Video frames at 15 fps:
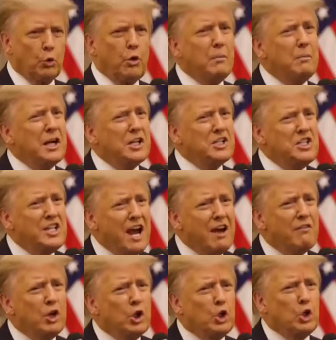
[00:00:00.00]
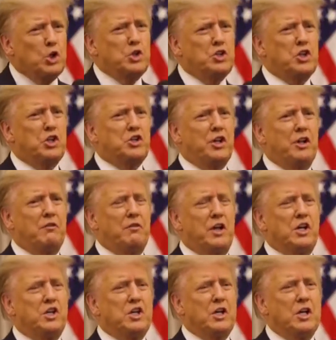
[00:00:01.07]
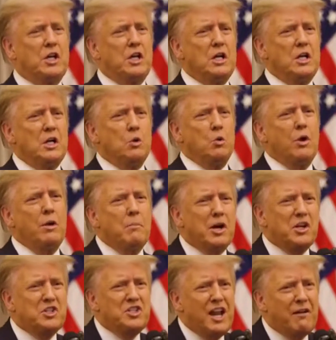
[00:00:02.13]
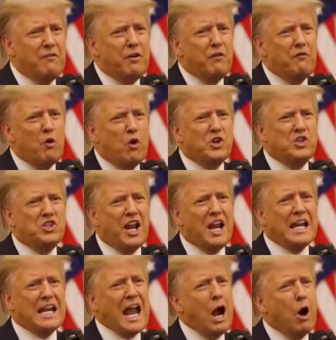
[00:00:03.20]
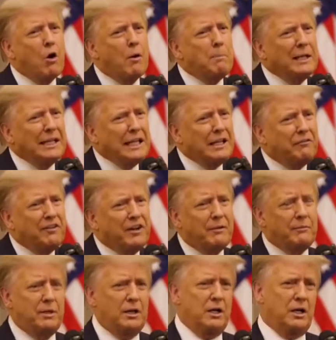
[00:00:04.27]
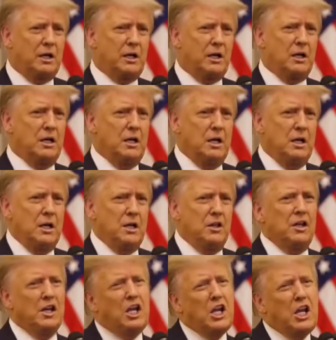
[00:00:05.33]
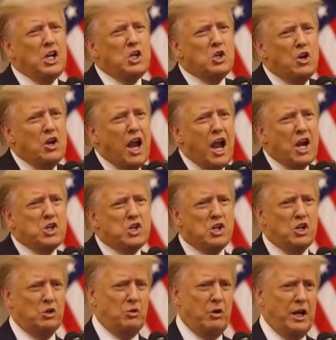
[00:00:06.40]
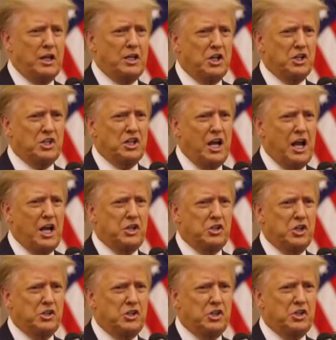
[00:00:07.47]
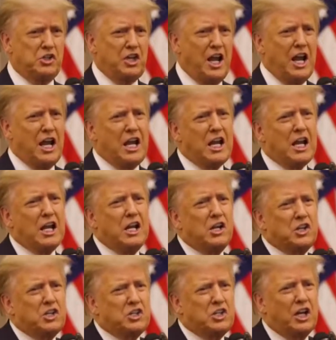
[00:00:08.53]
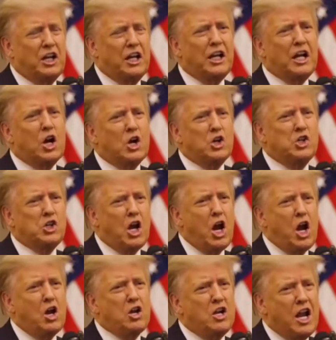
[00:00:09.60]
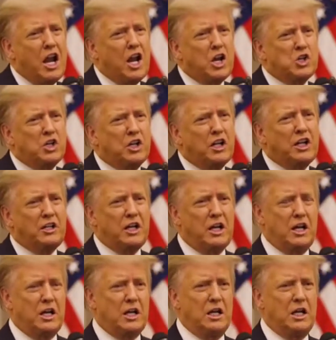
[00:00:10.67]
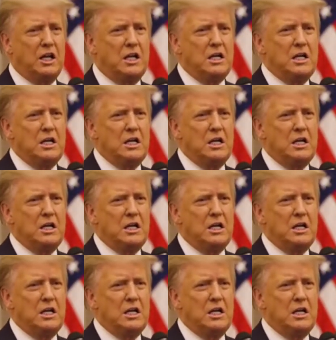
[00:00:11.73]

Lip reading: We must never lose this conviction. We must never forsake our belief in America. The key to national greatness lies in sustaining and instilling our shared national identity.